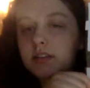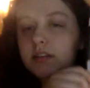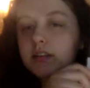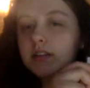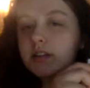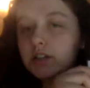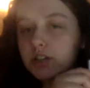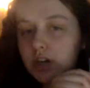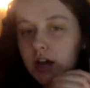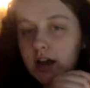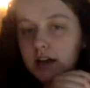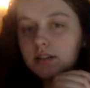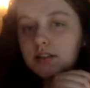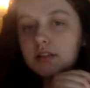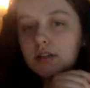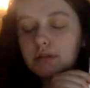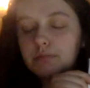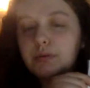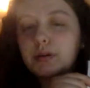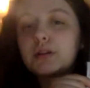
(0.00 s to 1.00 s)
the child
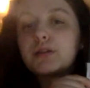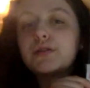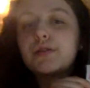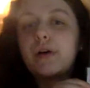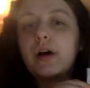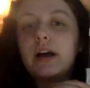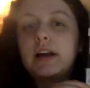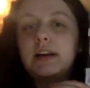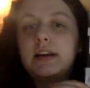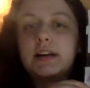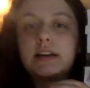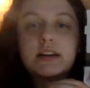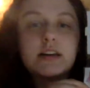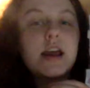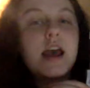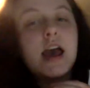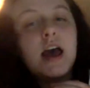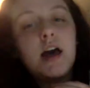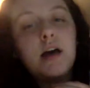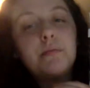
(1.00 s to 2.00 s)
sleeping, so I need a
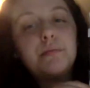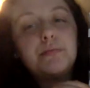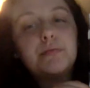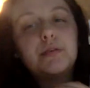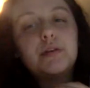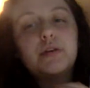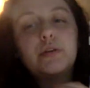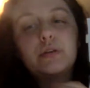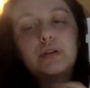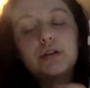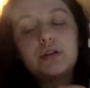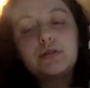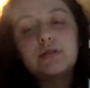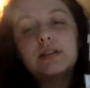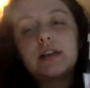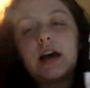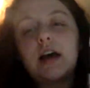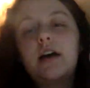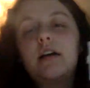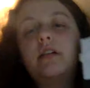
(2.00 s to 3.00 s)
nap. You could use
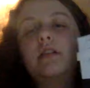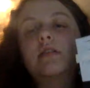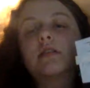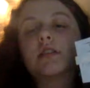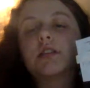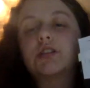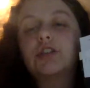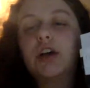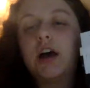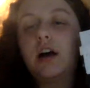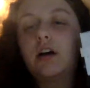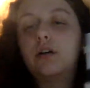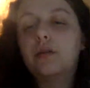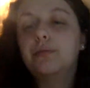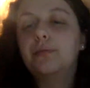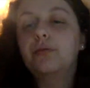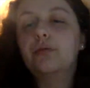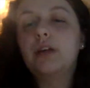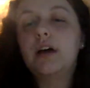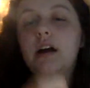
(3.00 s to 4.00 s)
that, and the child could
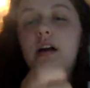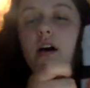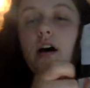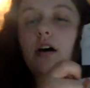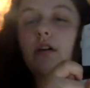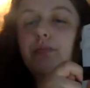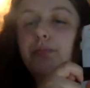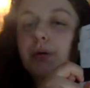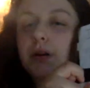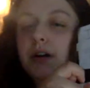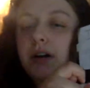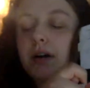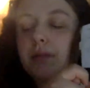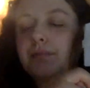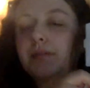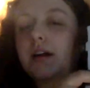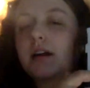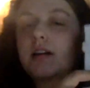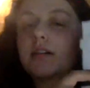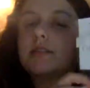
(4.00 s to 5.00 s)
pull that off, put it up
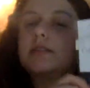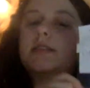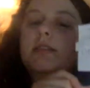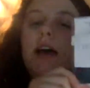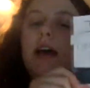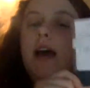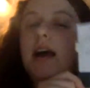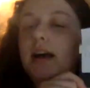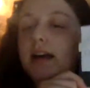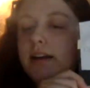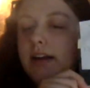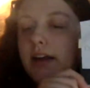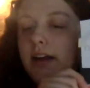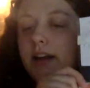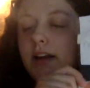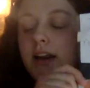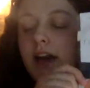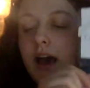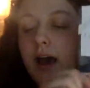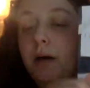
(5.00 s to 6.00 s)
there, and say I need a
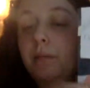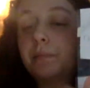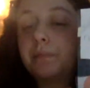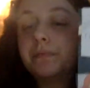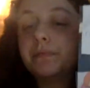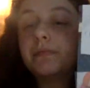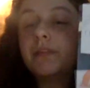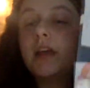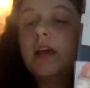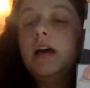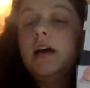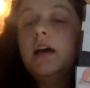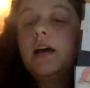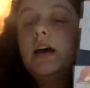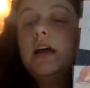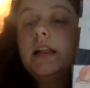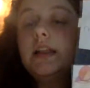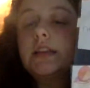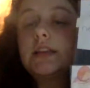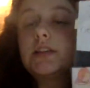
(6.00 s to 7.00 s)
nap.
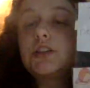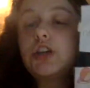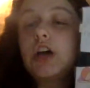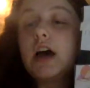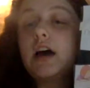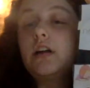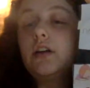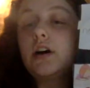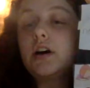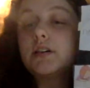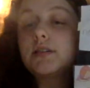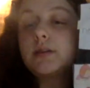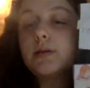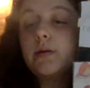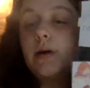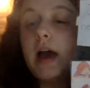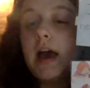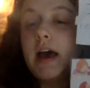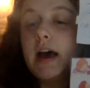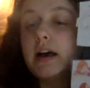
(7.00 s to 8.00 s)
The child also
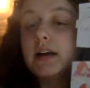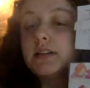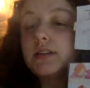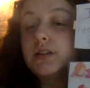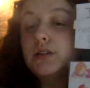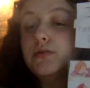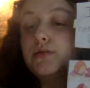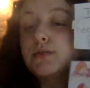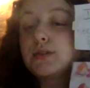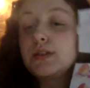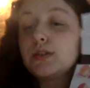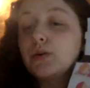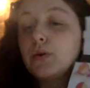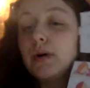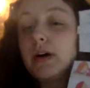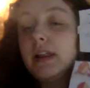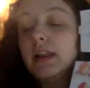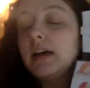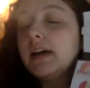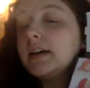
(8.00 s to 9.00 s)
has used
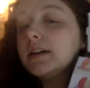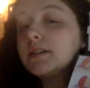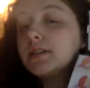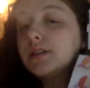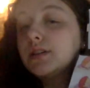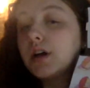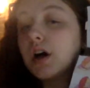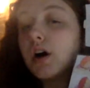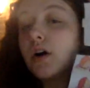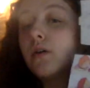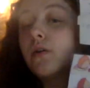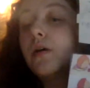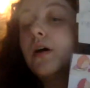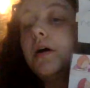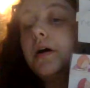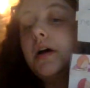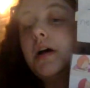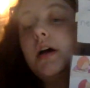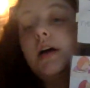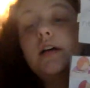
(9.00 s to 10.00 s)
toilet, so
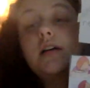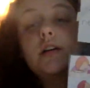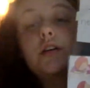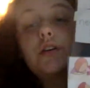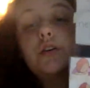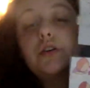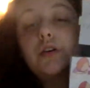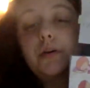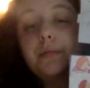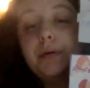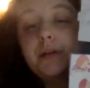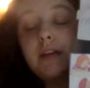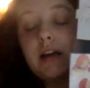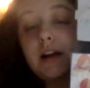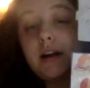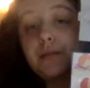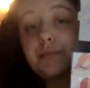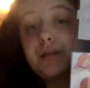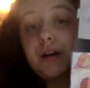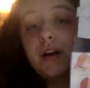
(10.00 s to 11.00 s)
you could put that
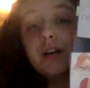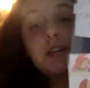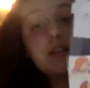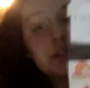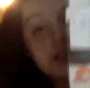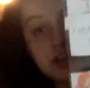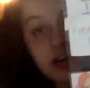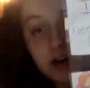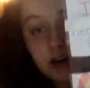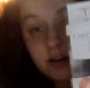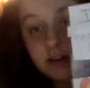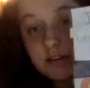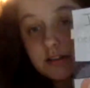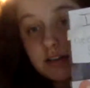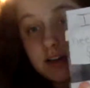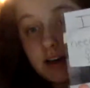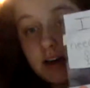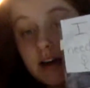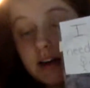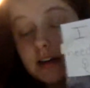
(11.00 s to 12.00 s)
up there, and the child could
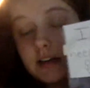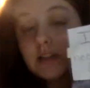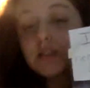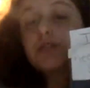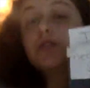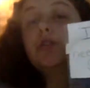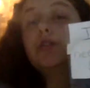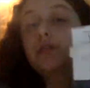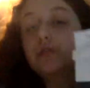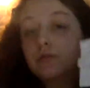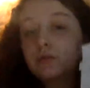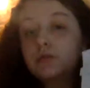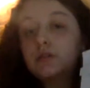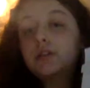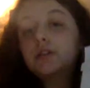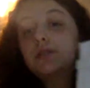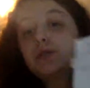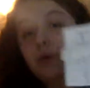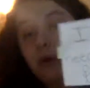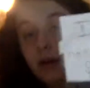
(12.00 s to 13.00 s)
say, I need to use
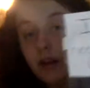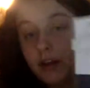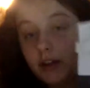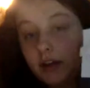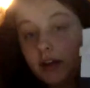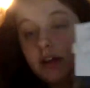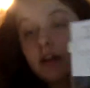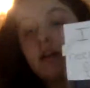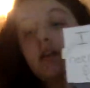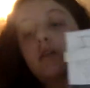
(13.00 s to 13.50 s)
the toilet